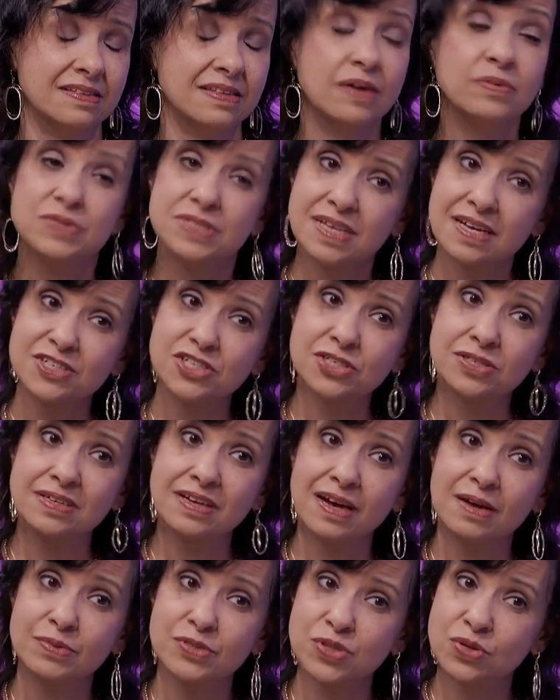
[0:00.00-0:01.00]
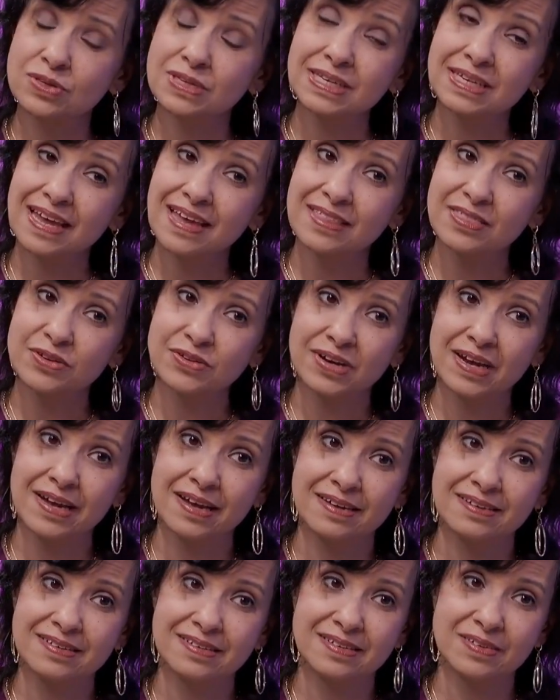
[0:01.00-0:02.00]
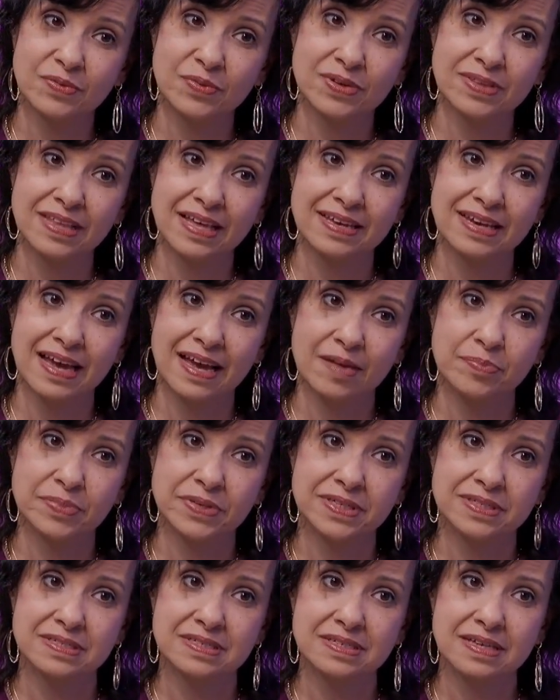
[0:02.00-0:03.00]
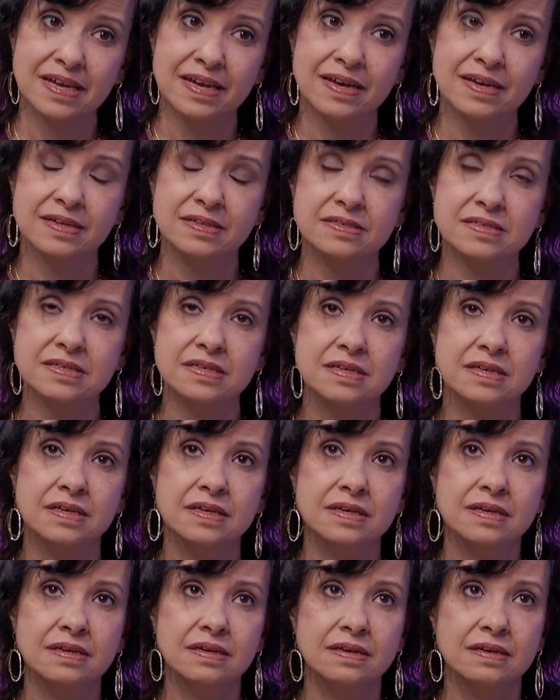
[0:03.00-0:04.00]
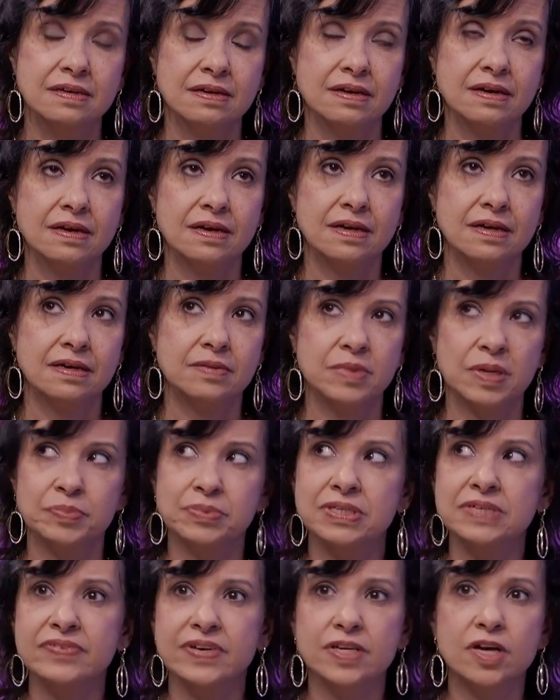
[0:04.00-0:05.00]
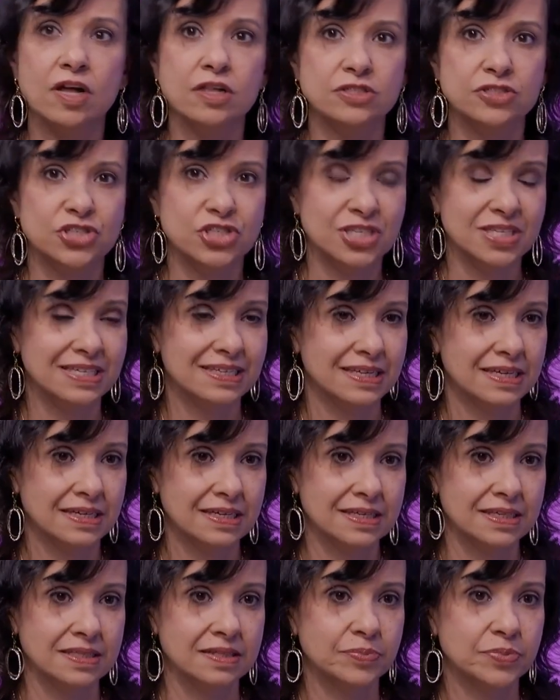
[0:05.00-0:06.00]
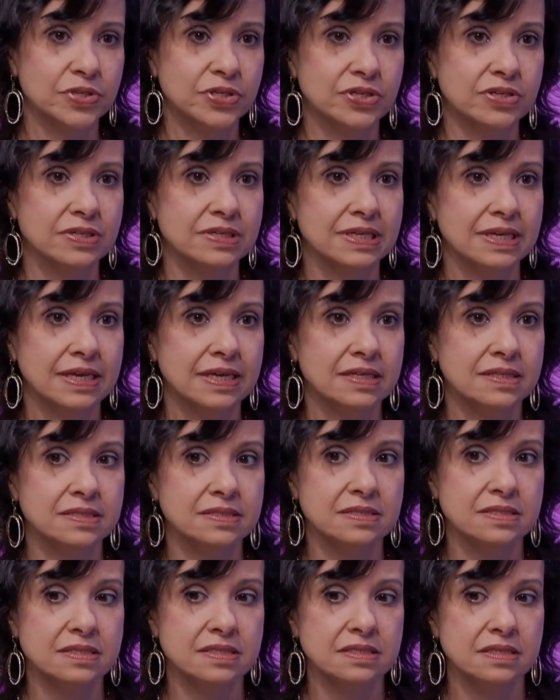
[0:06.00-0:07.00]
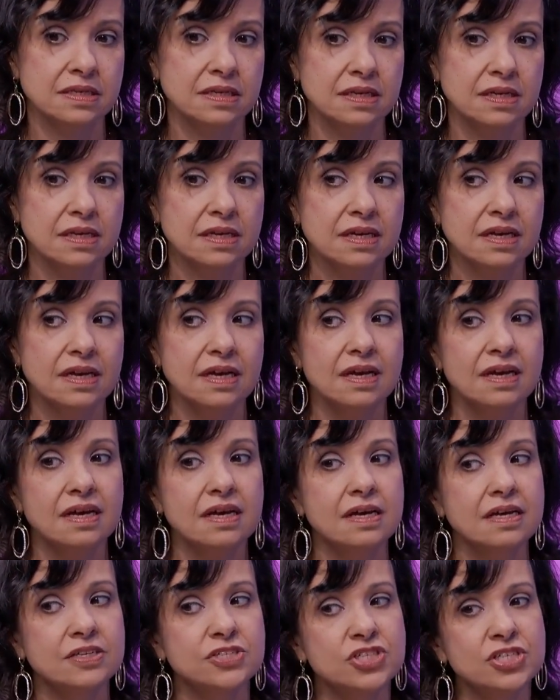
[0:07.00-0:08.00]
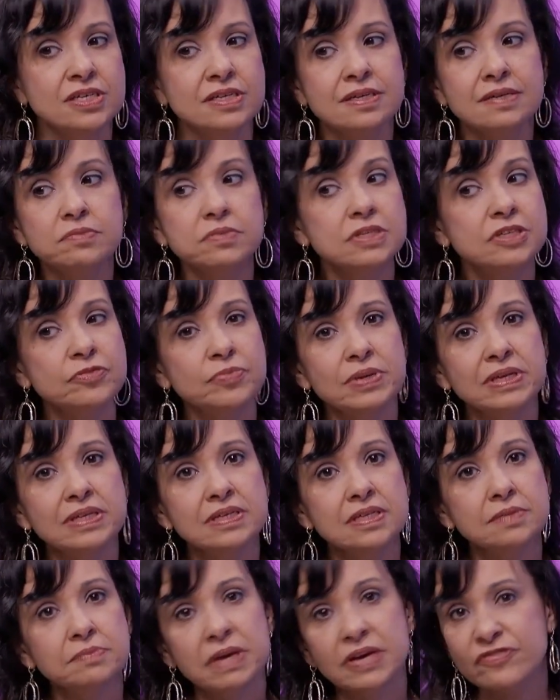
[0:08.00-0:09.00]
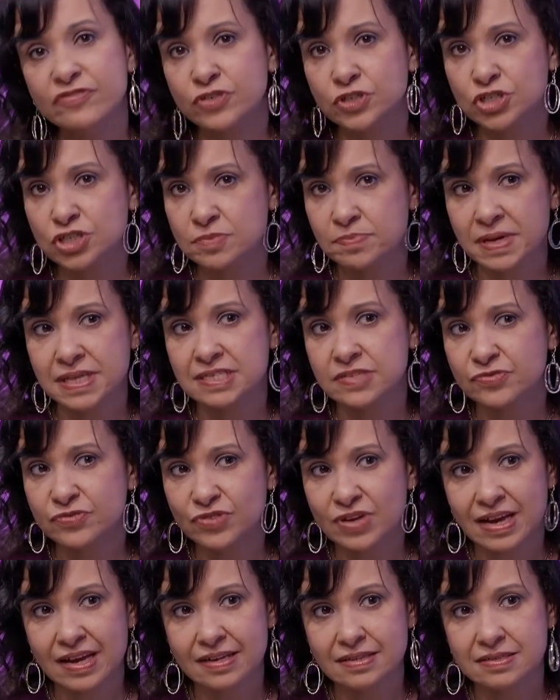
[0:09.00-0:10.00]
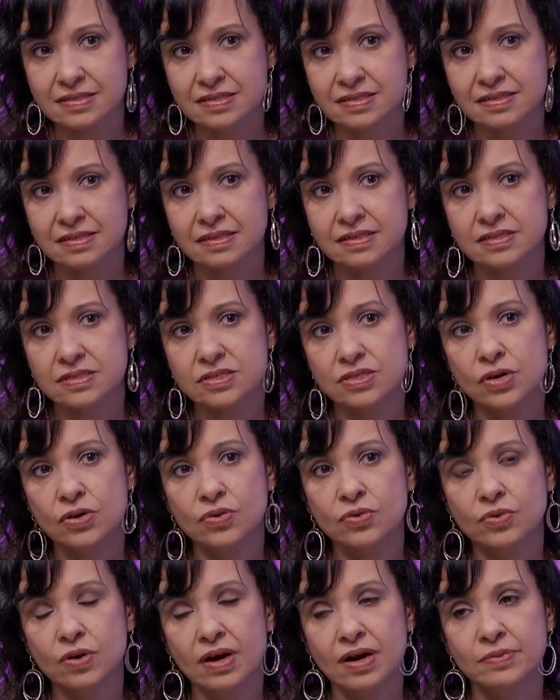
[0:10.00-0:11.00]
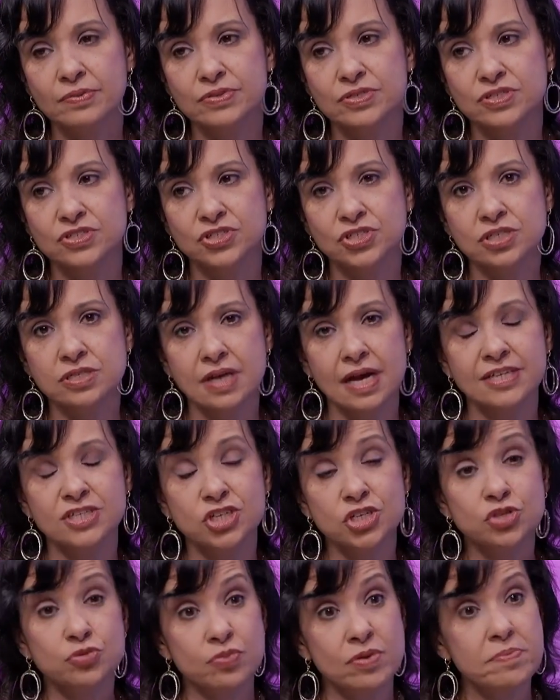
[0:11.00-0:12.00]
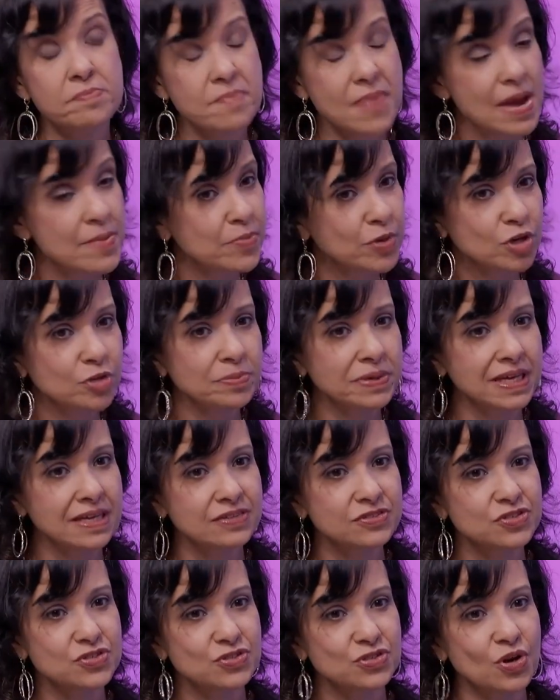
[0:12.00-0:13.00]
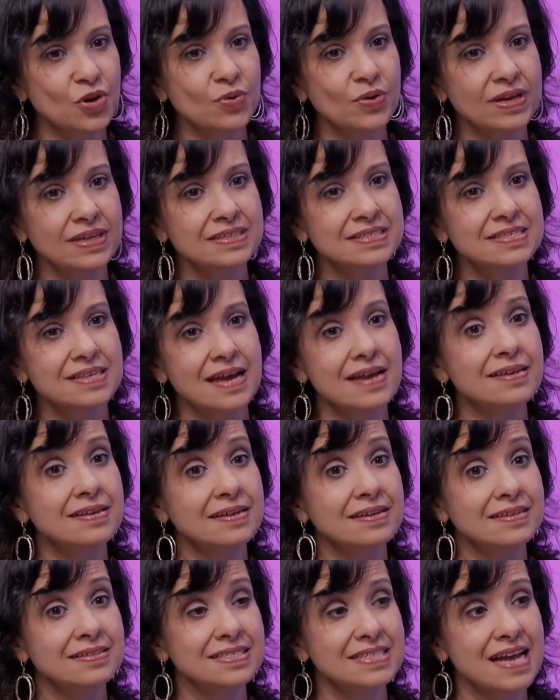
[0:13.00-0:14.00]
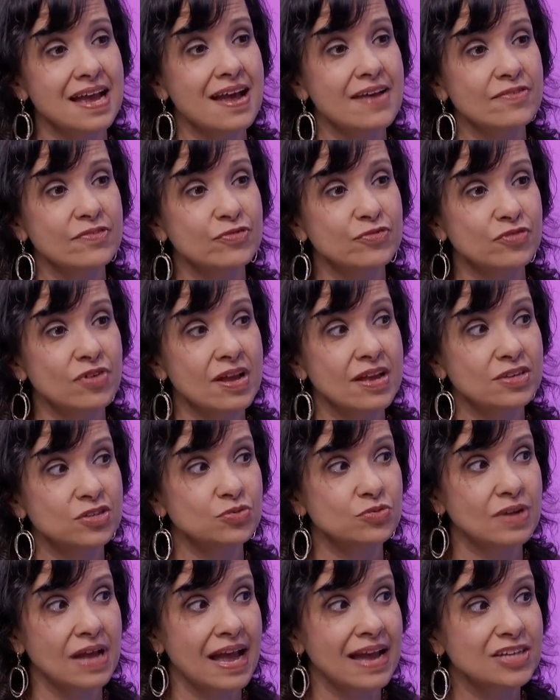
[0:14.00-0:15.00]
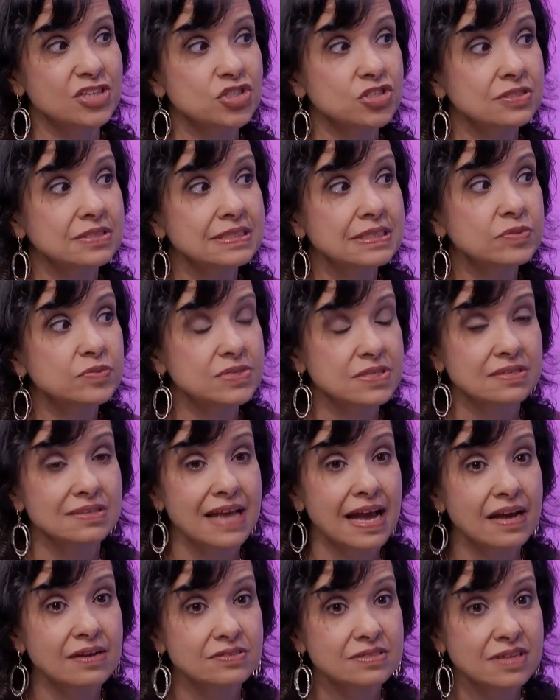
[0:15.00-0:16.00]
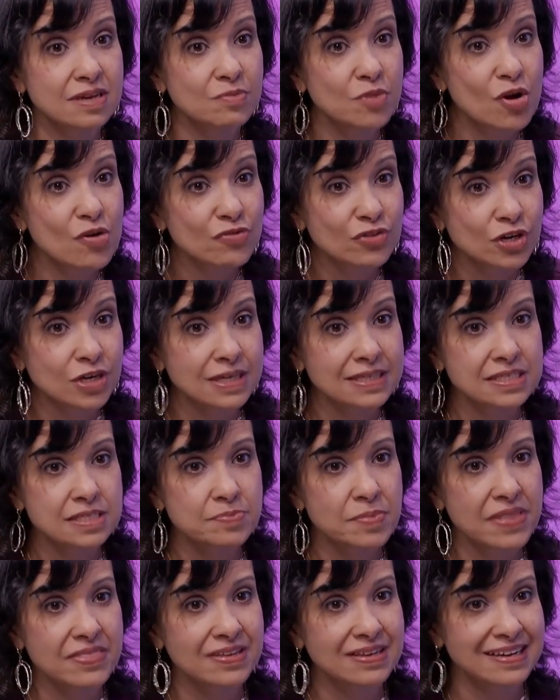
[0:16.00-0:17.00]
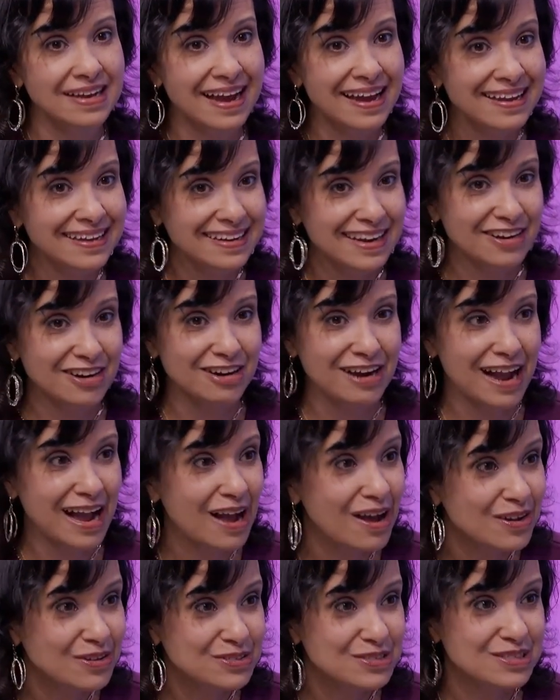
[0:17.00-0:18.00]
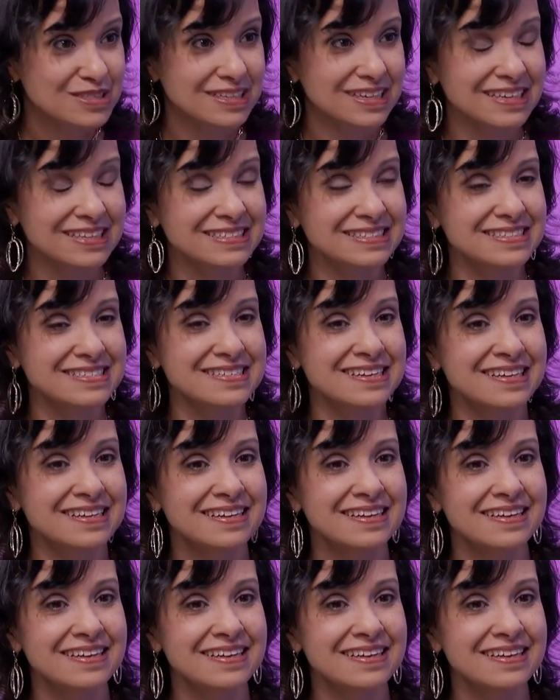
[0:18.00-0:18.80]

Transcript: That was actually, I was only in 8th grade when that happened. And I believe I call her Sheila in the book. And she would have been my first best friend. So I just remember being so excited to have a friend who actually was allowed to come over and spend the night at our house. And